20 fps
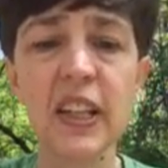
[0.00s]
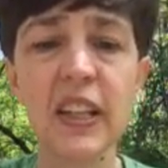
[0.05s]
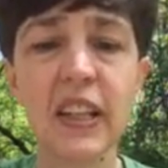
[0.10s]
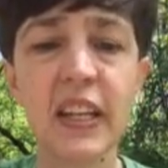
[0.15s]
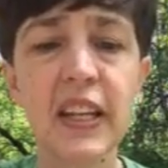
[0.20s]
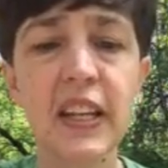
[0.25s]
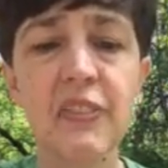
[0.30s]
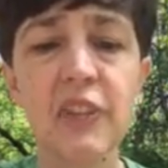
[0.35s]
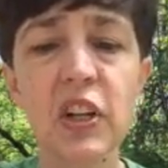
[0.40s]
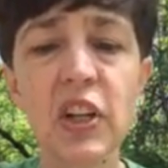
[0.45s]

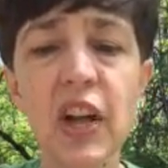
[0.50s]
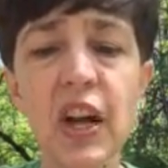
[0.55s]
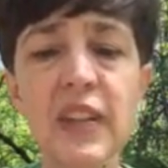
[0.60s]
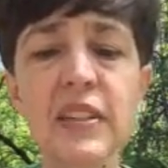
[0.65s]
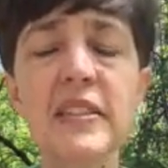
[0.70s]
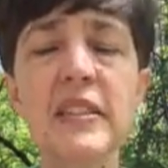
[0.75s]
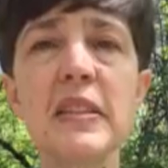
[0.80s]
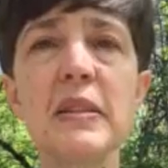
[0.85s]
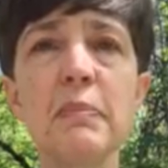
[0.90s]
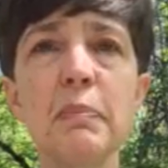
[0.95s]
They never got
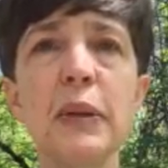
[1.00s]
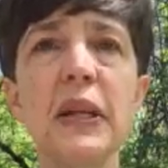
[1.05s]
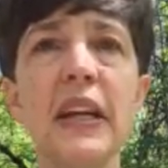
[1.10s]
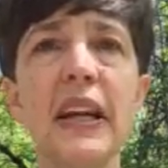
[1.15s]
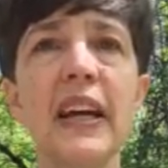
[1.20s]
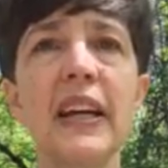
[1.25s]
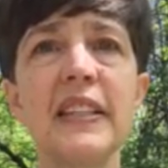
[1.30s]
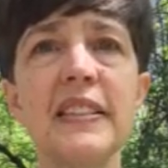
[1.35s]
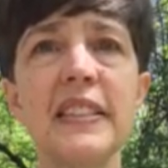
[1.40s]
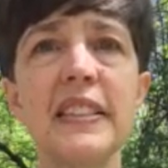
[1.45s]
to the big
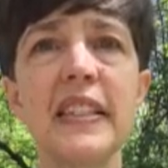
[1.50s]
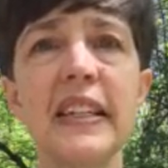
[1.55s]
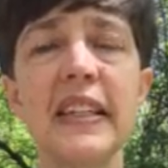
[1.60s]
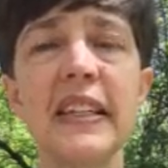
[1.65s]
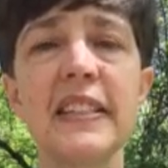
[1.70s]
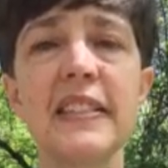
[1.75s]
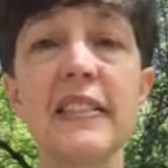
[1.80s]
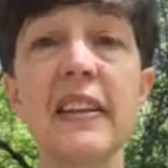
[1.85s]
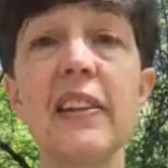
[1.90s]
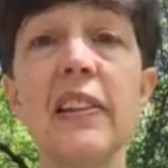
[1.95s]
idea.
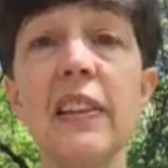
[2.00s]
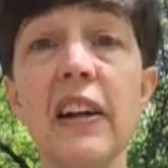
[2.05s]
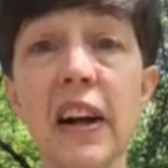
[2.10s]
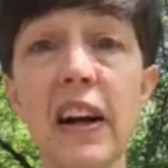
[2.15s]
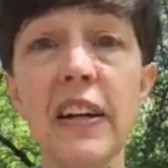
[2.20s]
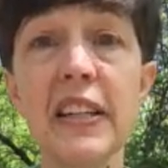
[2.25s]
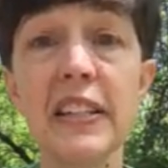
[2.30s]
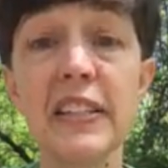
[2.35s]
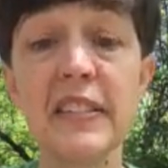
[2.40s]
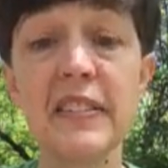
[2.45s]
It's a
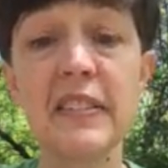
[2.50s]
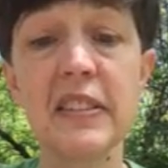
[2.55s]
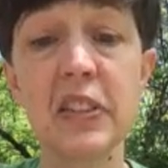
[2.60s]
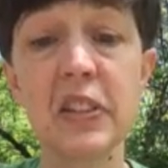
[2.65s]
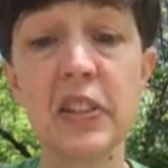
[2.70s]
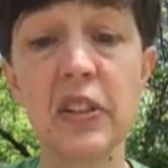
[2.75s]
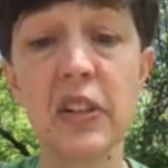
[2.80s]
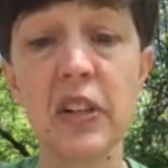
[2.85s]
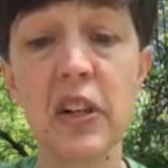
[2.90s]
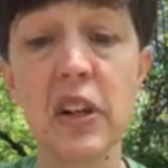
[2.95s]
lot
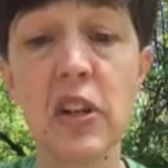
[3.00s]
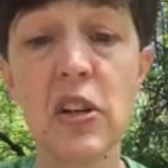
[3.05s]
easier